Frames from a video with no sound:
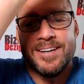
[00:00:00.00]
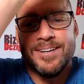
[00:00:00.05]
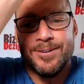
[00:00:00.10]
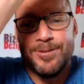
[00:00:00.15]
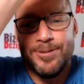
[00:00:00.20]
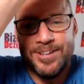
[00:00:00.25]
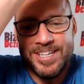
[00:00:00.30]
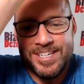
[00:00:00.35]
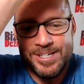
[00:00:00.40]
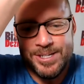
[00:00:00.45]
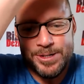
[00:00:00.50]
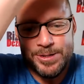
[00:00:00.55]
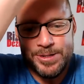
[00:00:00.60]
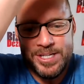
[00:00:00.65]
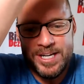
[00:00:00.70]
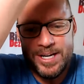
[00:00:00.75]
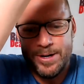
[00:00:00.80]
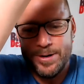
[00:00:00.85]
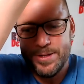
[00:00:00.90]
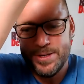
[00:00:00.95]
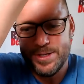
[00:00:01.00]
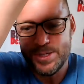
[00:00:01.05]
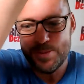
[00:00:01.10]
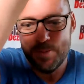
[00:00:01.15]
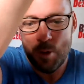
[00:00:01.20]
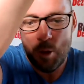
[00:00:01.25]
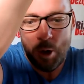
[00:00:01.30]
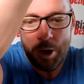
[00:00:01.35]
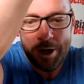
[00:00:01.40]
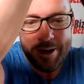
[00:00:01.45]
technical issues here
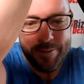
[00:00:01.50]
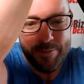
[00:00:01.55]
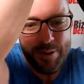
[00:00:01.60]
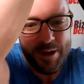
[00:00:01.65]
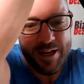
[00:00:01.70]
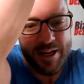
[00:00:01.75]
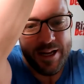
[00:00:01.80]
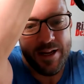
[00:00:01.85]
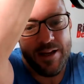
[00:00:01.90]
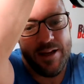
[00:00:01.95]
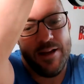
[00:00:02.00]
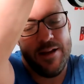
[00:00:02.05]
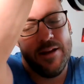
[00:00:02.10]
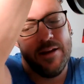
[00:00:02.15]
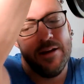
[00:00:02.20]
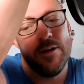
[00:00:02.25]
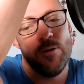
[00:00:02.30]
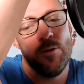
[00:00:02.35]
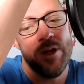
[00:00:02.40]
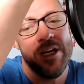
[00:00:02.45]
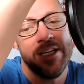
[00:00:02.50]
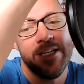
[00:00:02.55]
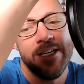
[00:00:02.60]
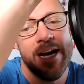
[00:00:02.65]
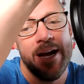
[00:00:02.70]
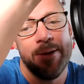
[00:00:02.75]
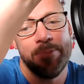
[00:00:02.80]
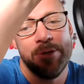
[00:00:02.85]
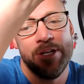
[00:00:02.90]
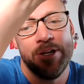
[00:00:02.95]
this morning, but we
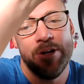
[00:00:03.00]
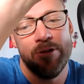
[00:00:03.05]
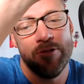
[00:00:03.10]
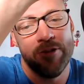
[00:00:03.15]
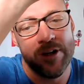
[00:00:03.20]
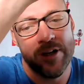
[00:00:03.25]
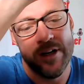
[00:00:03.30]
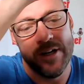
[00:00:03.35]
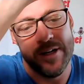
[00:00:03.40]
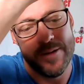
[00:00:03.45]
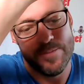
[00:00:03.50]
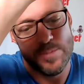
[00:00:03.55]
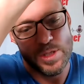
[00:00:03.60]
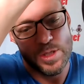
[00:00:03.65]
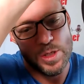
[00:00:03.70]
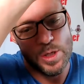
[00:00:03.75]
adapt and overcome.